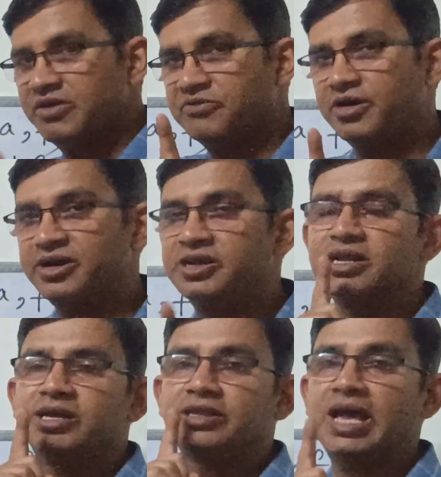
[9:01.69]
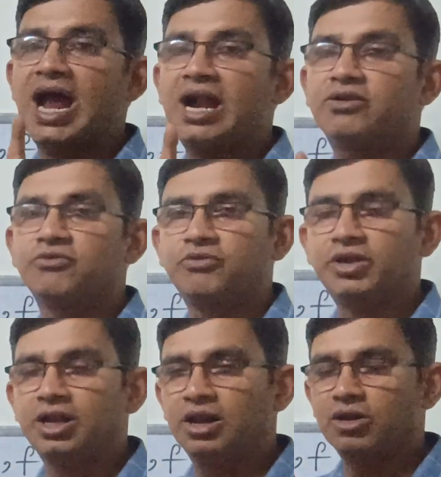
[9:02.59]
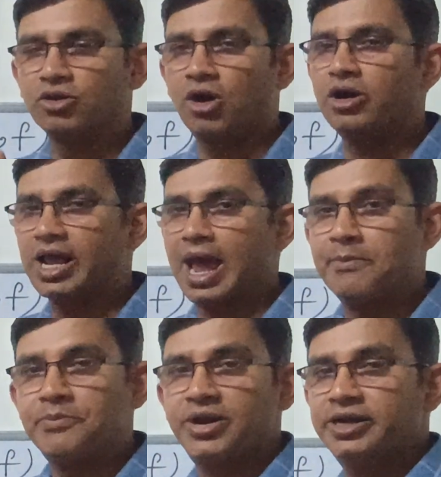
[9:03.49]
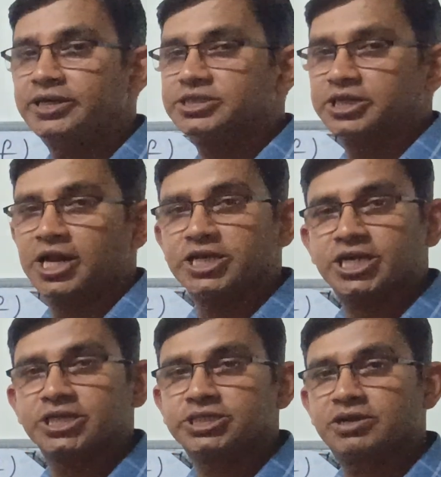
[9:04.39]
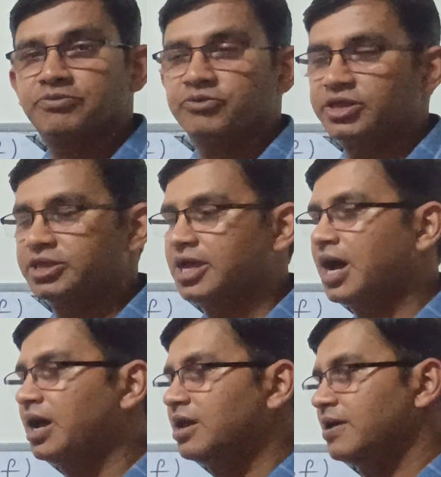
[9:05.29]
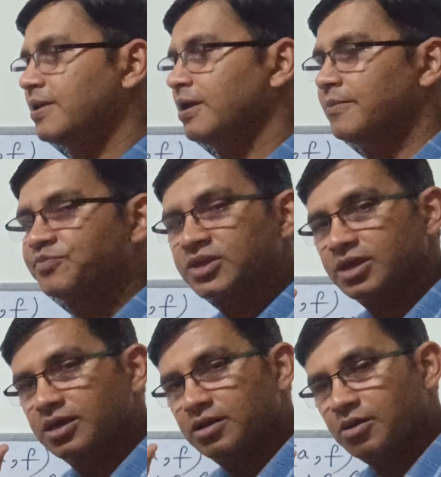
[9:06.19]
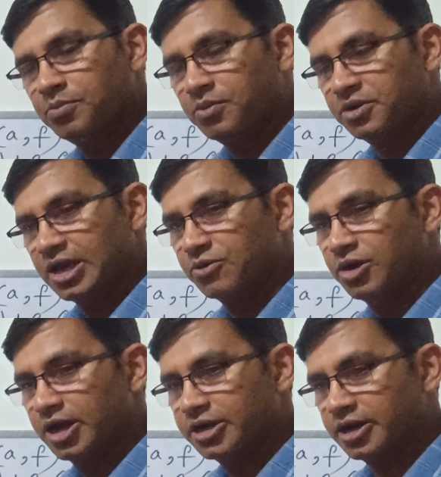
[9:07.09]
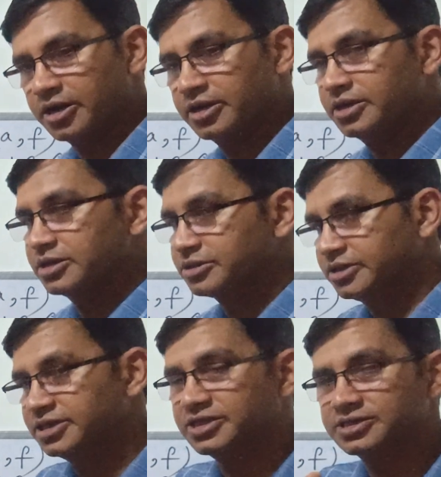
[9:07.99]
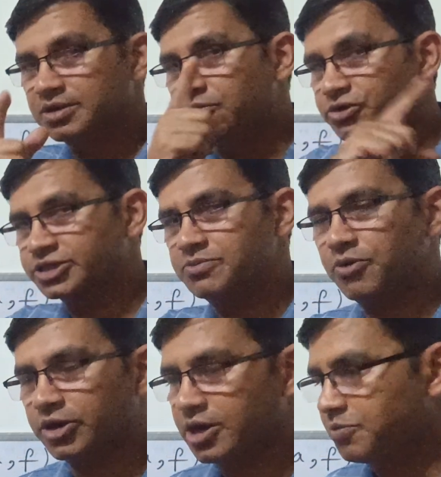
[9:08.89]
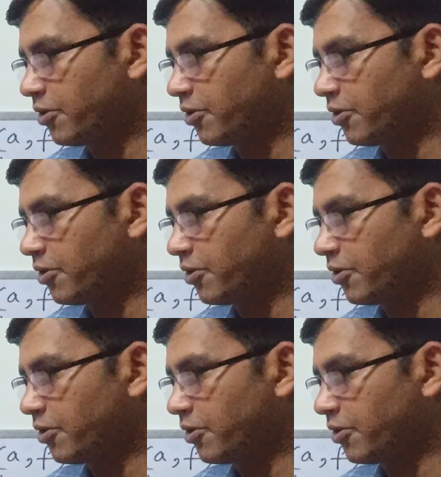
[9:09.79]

effort, that will not hamper its relationship with the regulator. So this is the most important